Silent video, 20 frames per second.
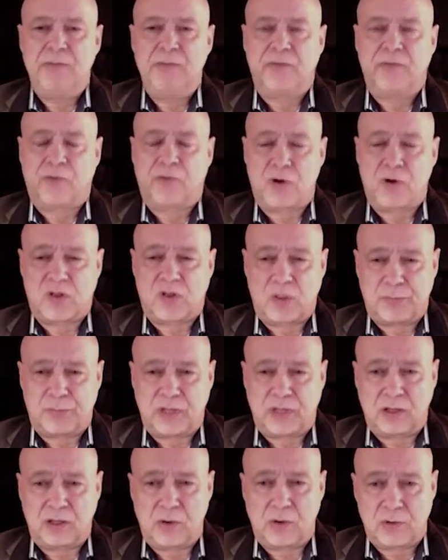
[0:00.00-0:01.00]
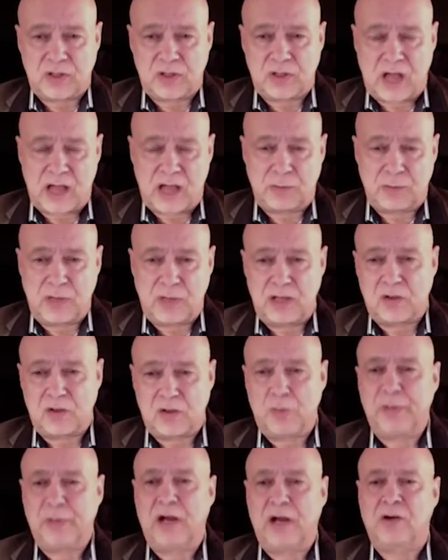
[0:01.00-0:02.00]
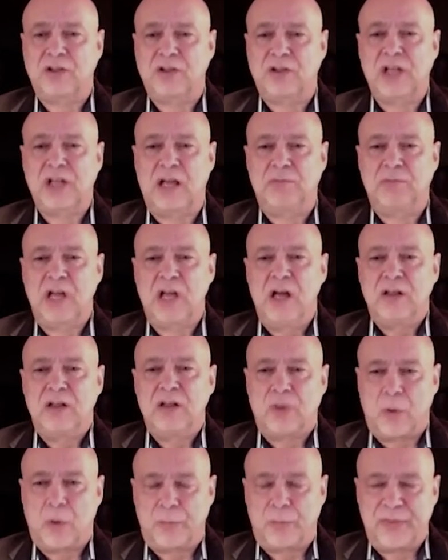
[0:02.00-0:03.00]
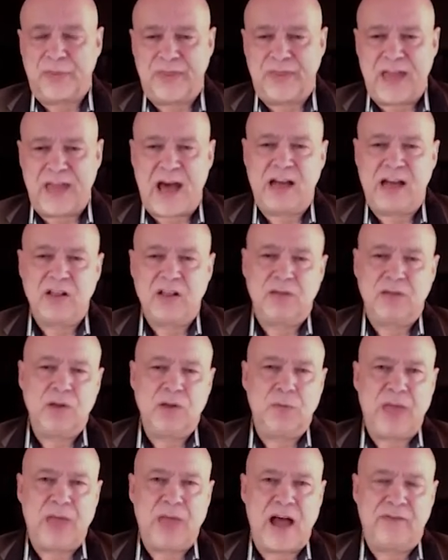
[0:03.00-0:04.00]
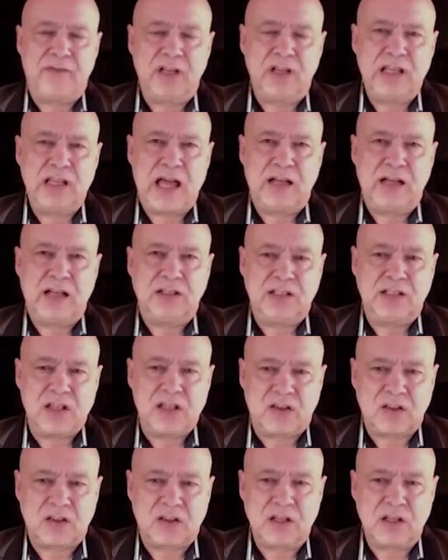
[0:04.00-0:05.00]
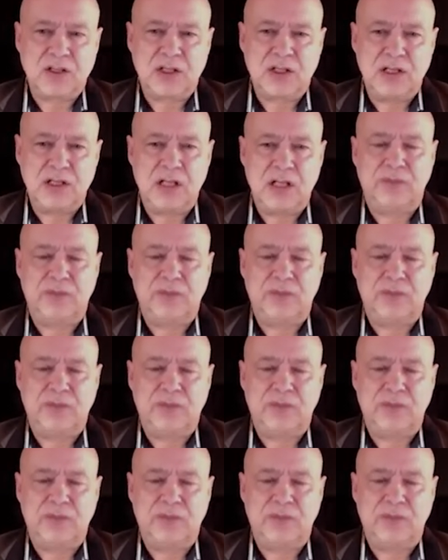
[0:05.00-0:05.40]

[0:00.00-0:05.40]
before something goes sideways or pear-shaped. So that having that decision